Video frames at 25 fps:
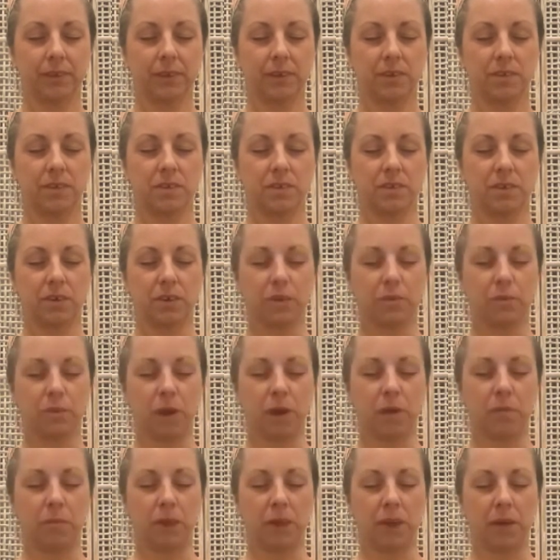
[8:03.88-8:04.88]
So you
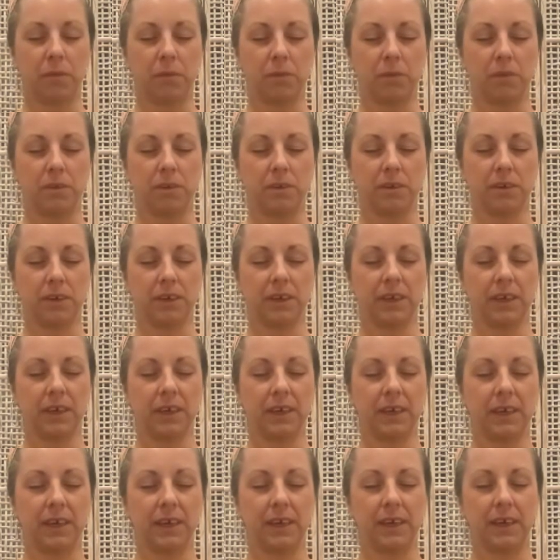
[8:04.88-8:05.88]
might be able to
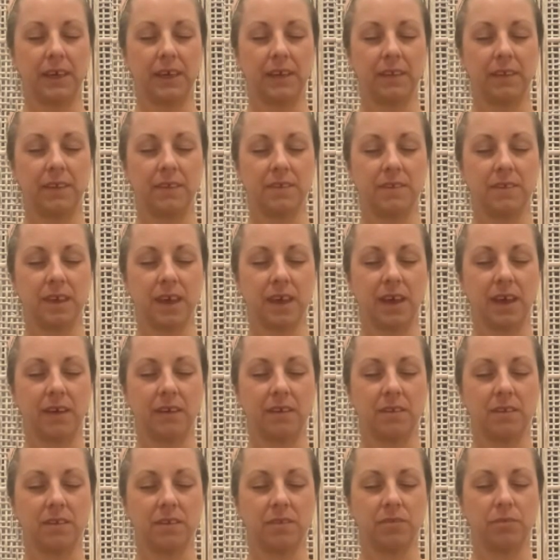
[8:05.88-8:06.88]
hear the
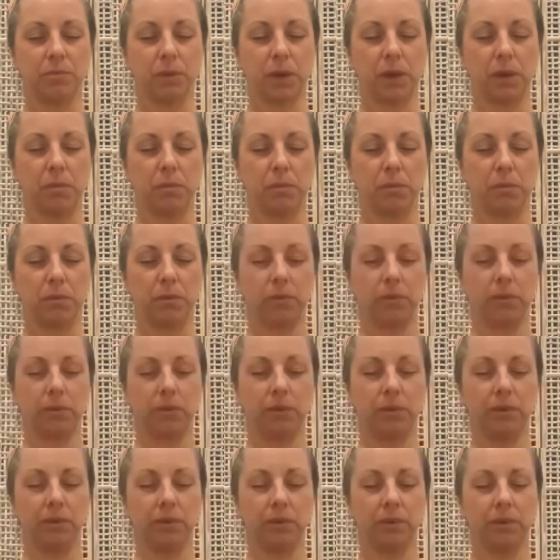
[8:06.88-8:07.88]
sounds of
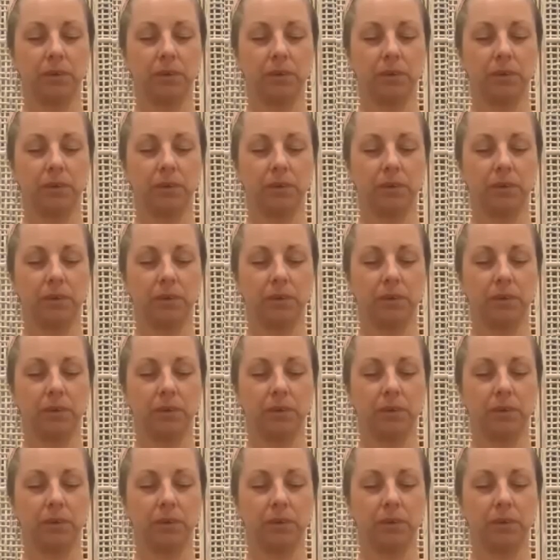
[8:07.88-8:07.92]
people